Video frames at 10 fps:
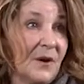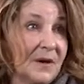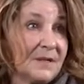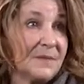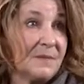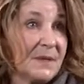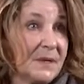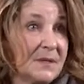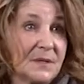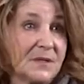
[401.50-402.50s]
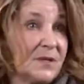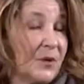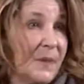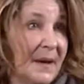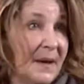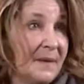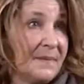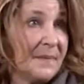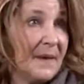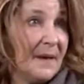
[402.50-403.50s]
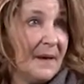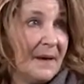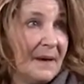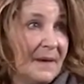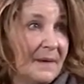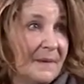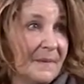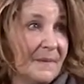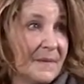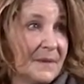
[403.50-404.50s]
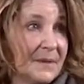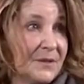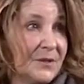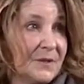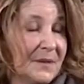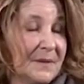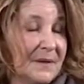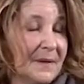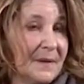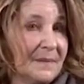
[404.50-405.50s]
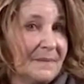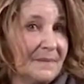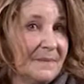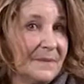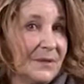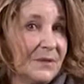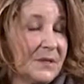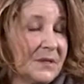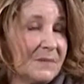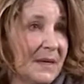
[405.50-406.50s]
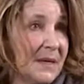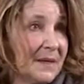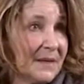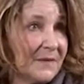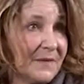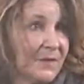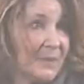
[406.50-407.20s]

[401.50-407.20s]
awesome because there's no pain. You just immediately feel